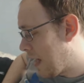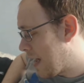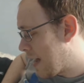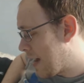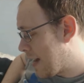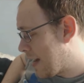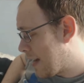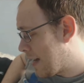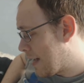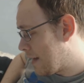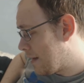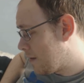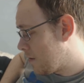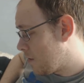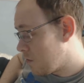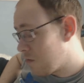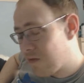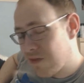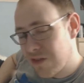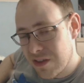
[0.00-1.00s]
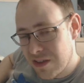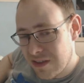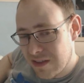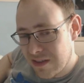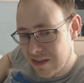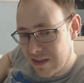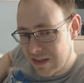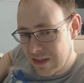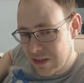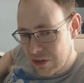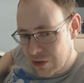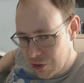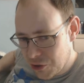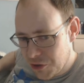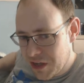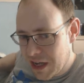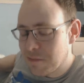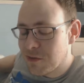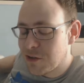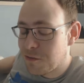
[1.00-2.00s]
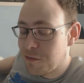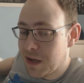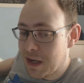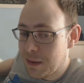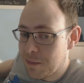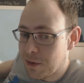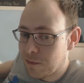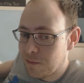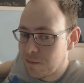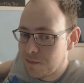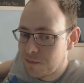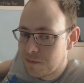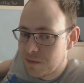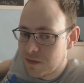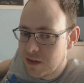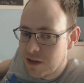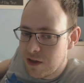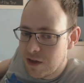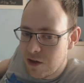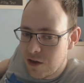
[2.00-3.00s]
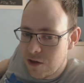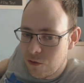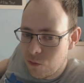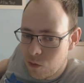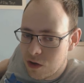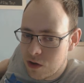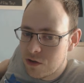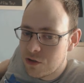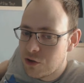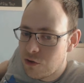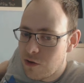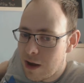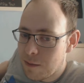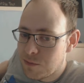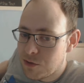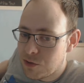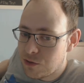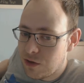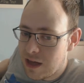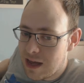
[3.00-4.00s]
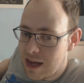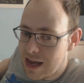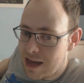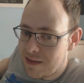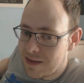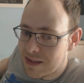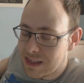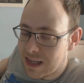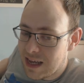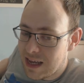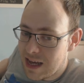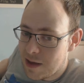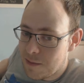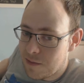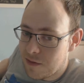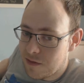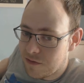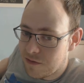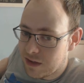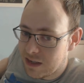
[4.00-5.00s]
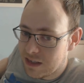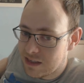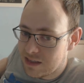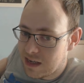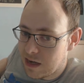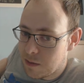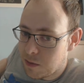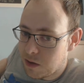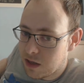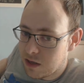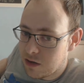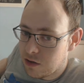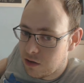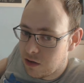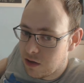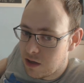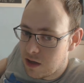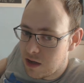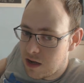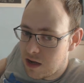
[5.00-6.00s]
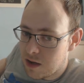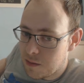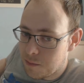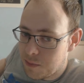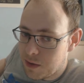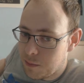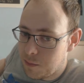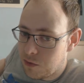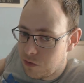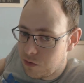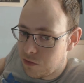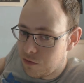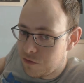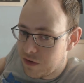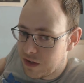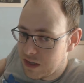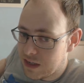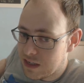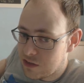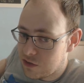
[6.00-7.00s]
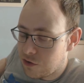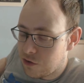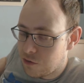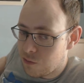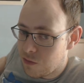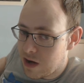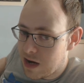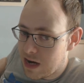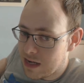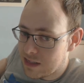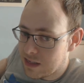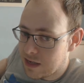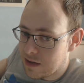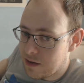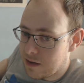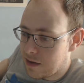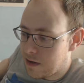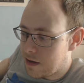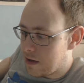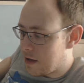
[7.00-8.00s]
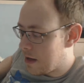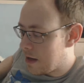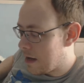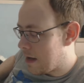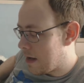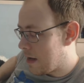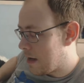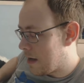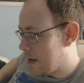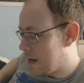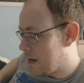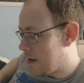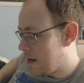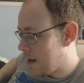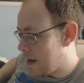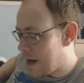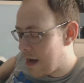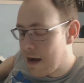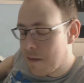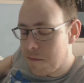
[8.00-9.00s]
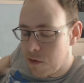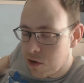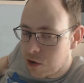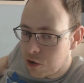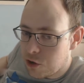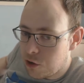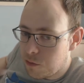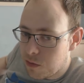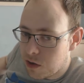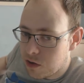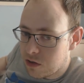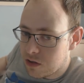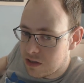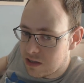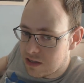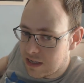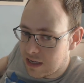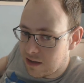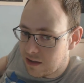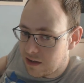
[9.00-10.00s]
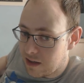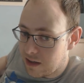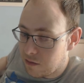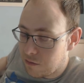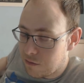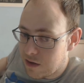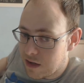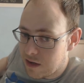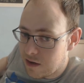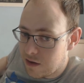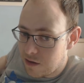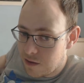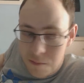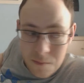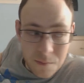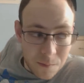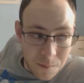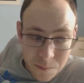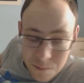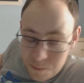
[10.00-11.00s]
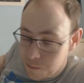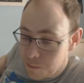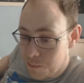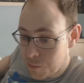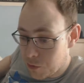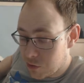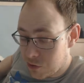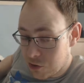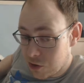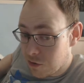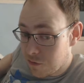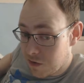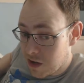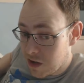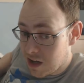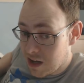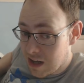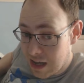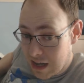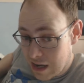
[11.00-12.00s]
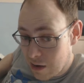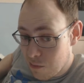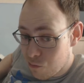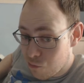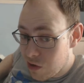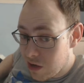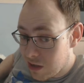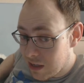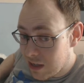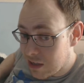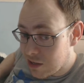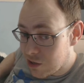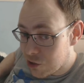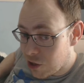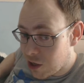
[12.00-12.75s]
and there's two camps of people. Ones who absolutely hate this game and think it's diabolical, and people who think it's underrated. And I'm not a humongous Silent Hill fan, but so far I'm really